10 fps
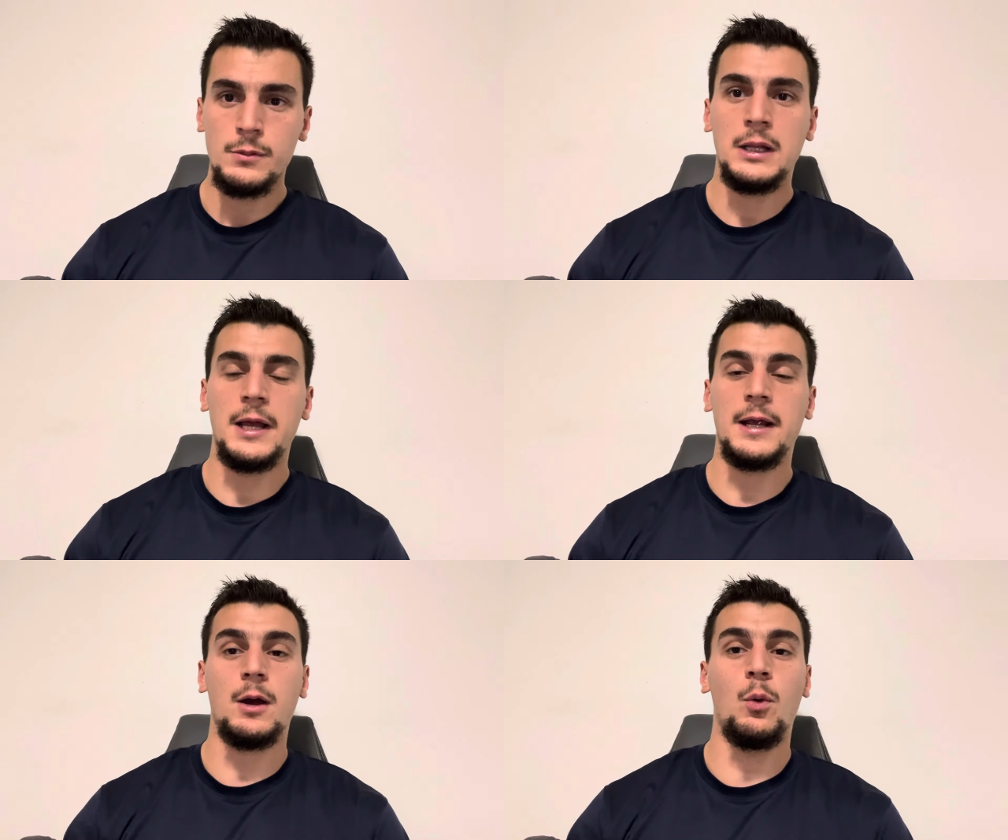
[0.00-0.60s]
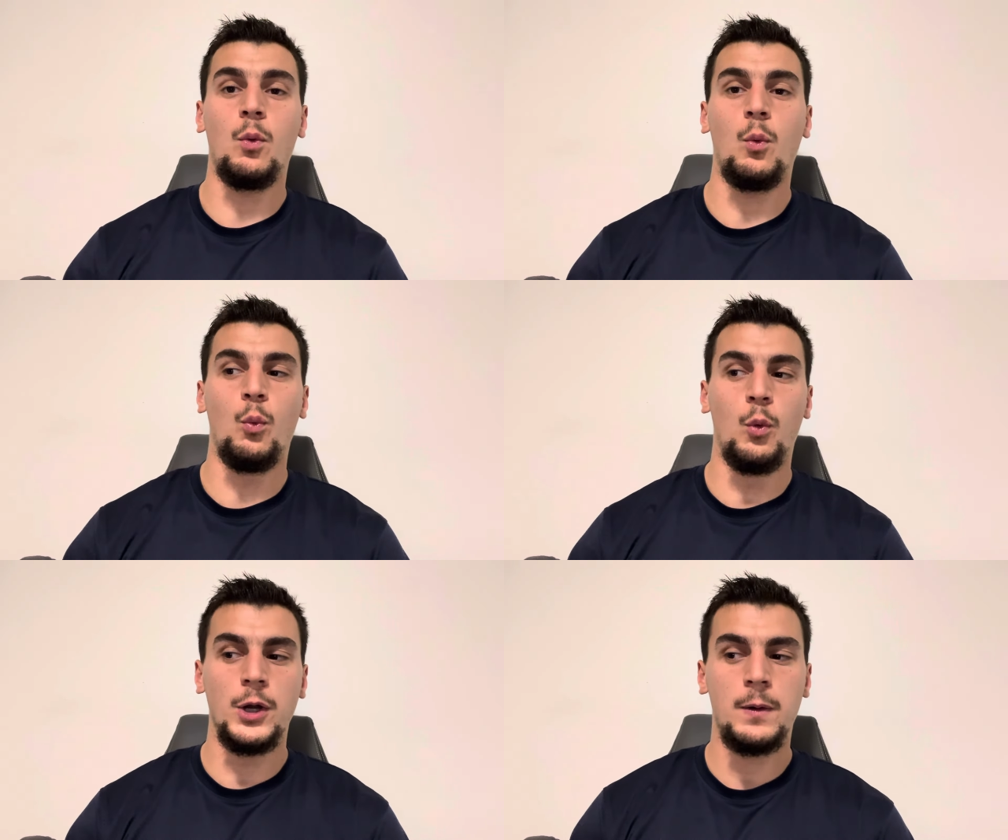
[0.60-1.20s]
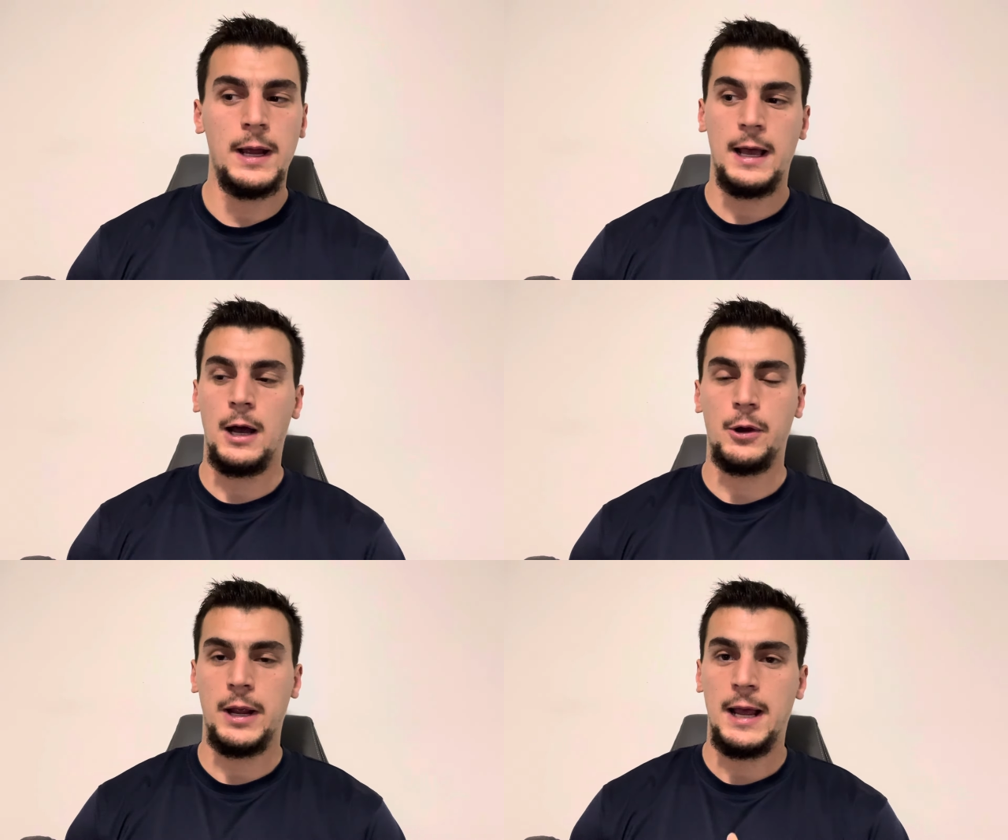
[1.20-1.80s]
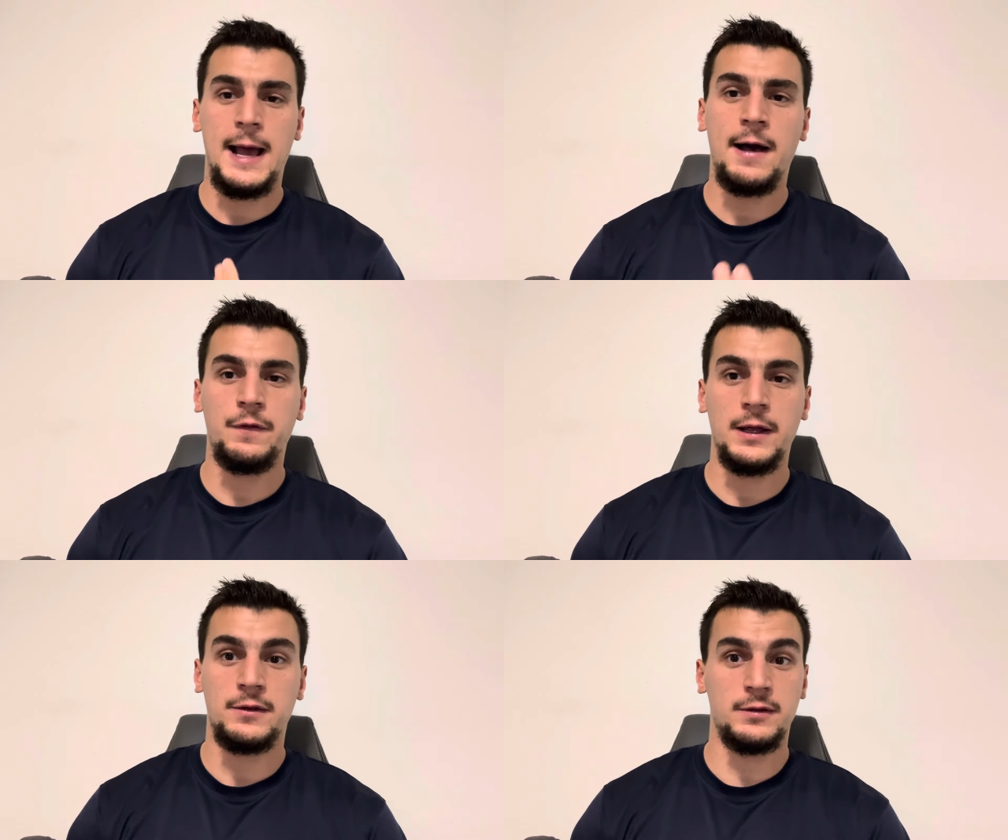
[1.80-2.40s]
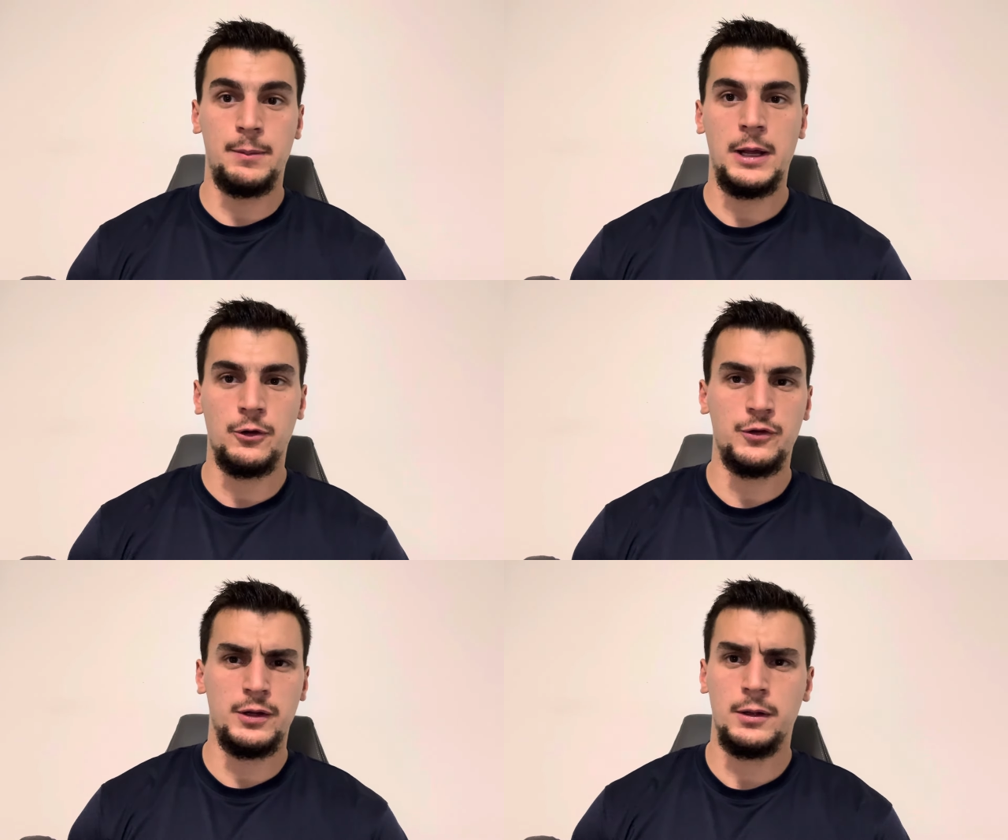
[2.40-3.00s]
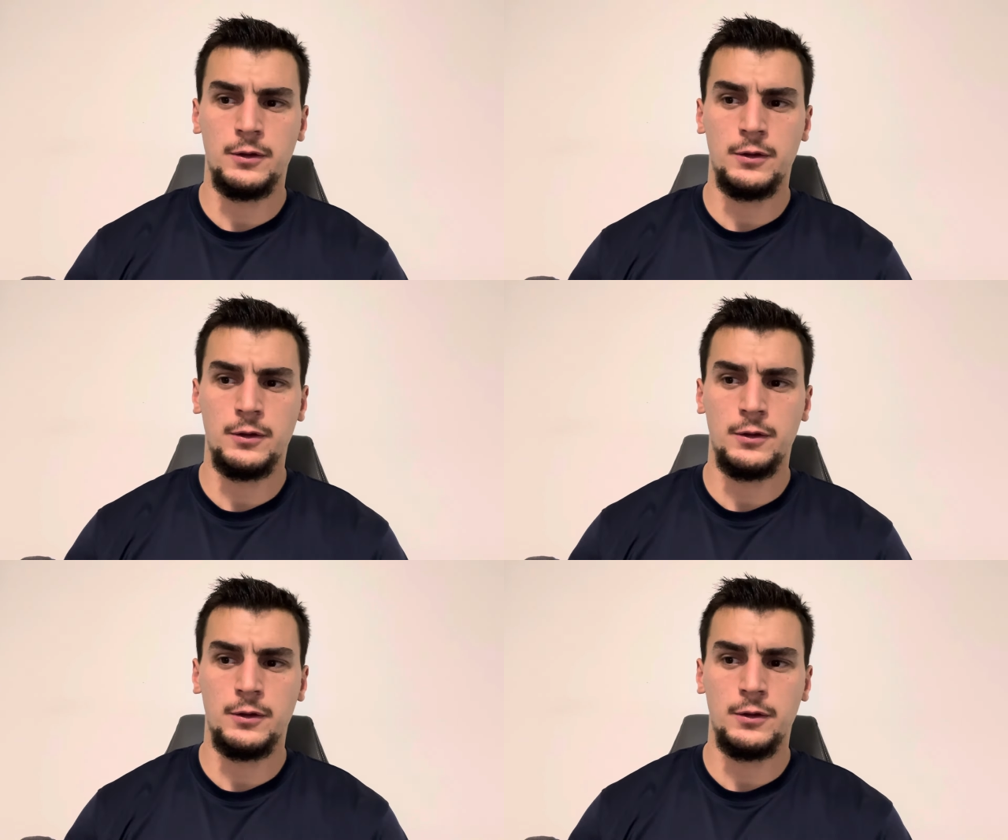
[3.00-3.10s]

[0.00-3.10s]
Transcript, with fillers: like what do I okay, I have like some energy.